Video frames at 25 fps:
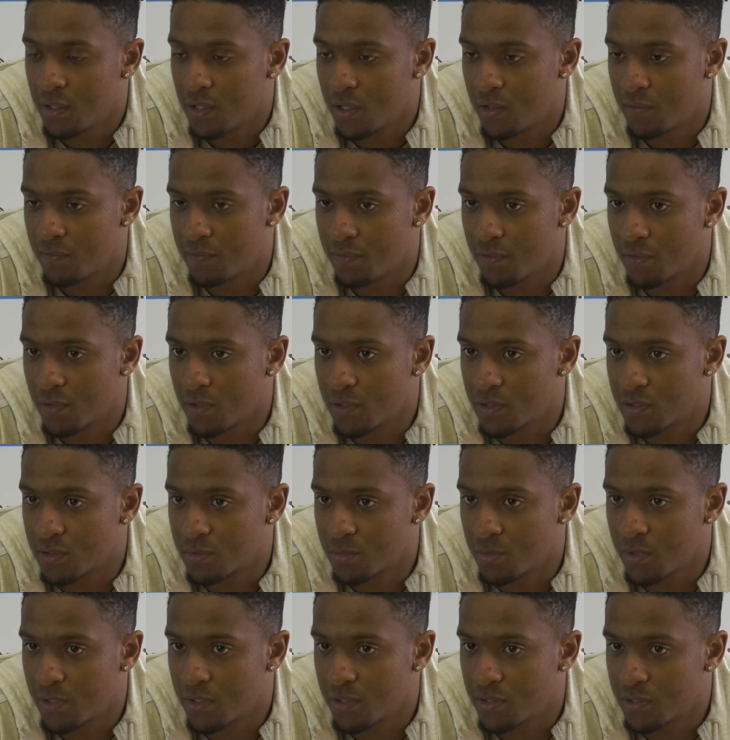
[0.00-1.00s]
and for us,
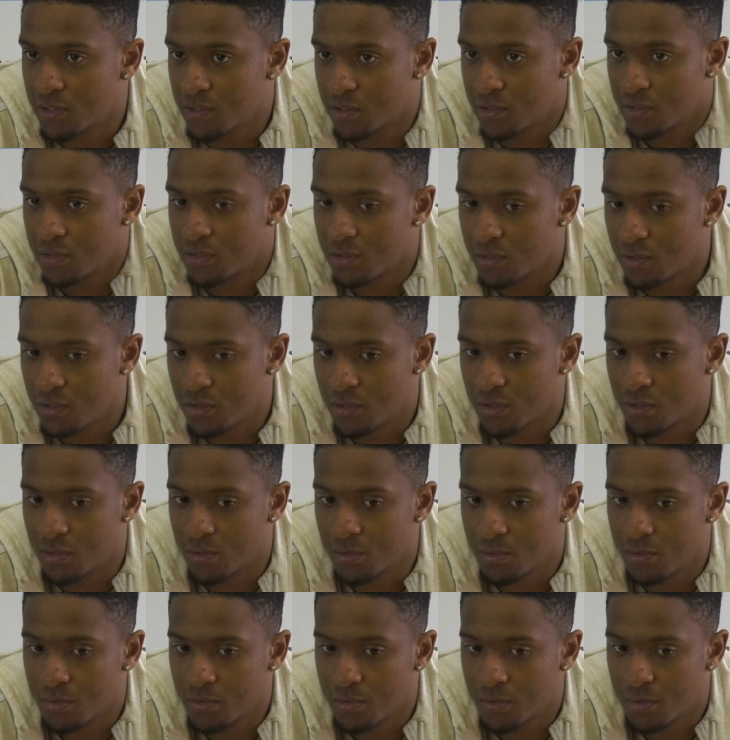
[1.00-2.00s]
whereas, you
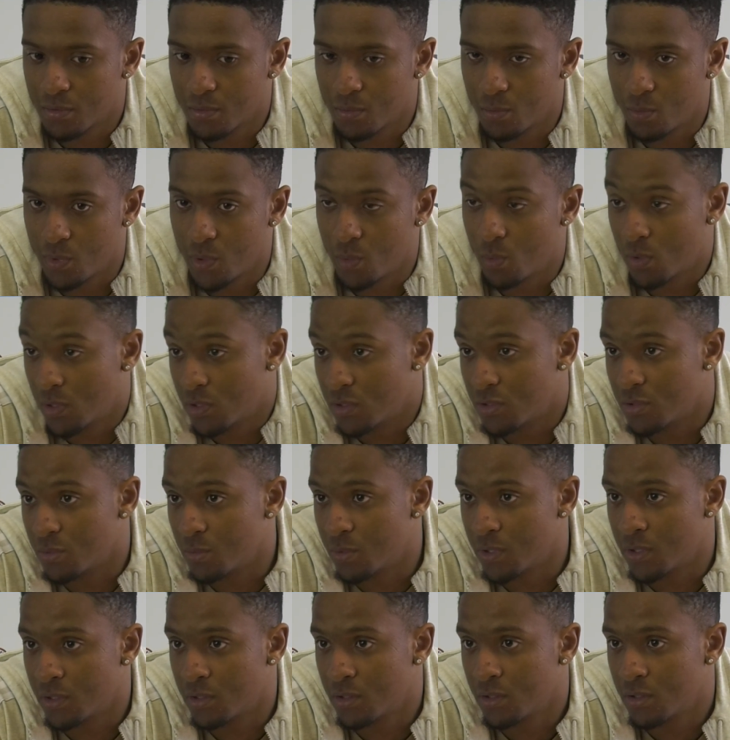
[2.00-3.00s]
know, we want to
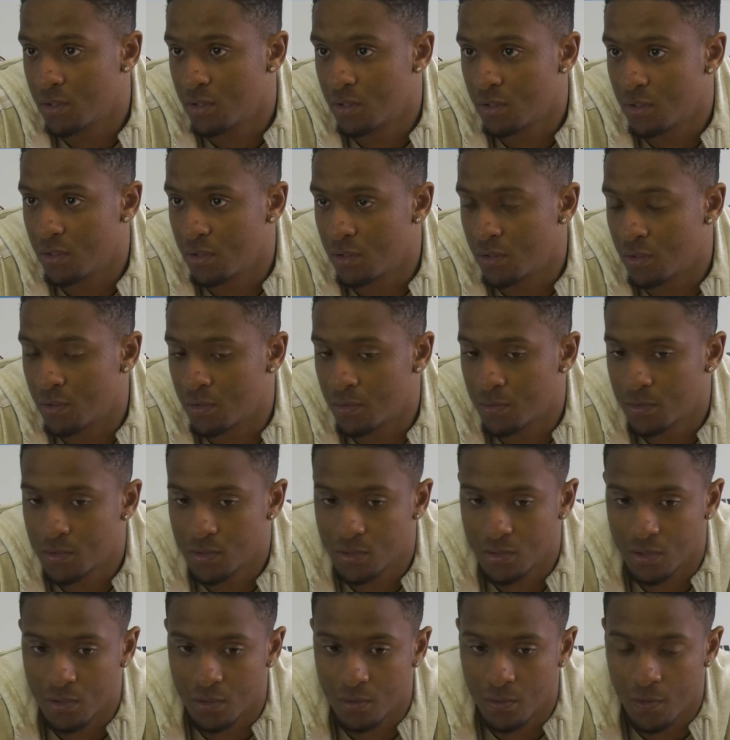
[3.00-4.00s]
win, you know.
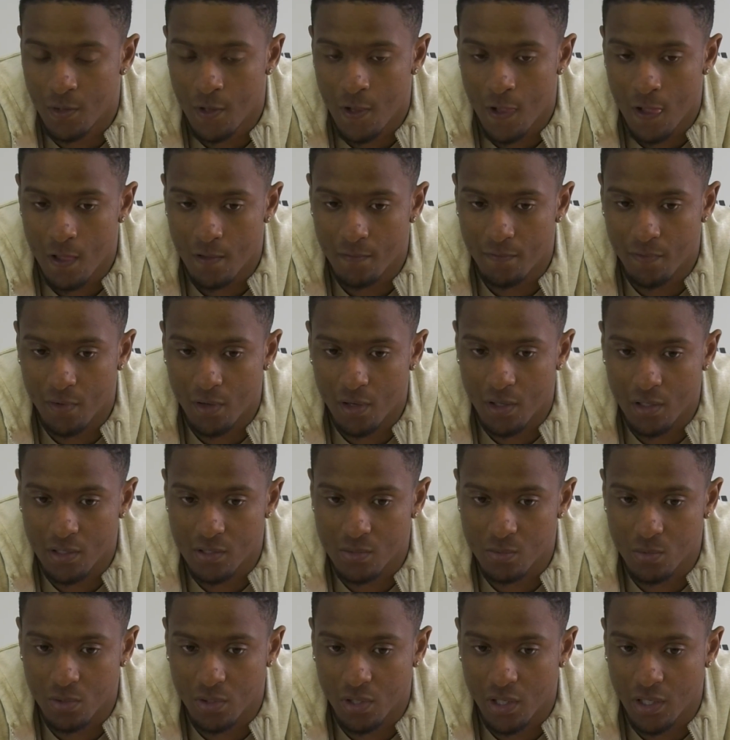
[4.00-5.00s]
So for
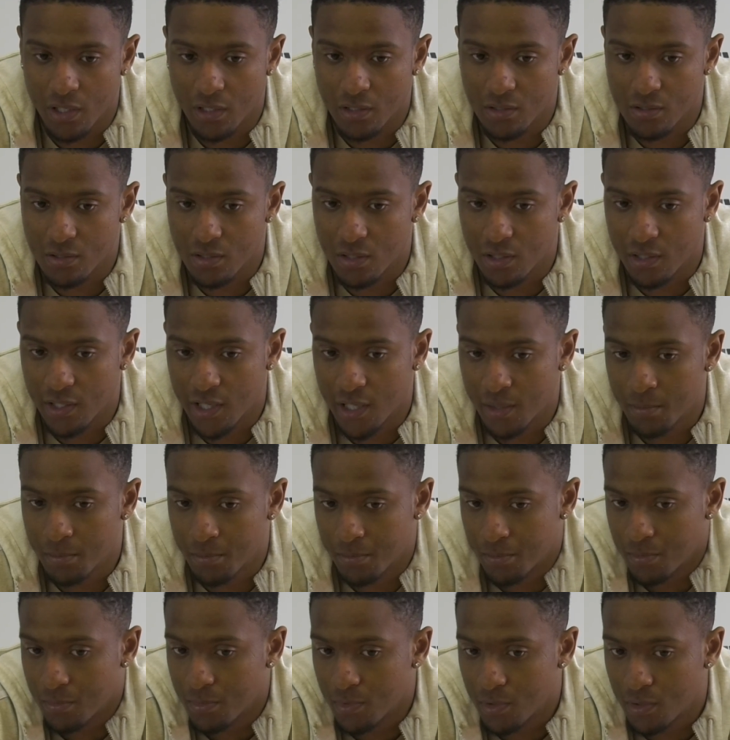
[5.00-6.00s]
us, we're going into the
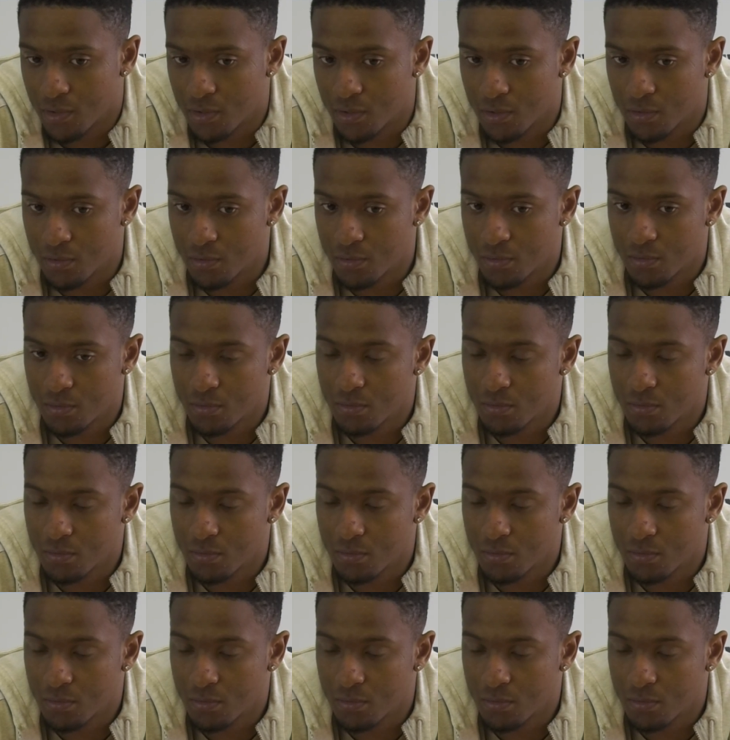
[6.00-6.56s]
game, you know,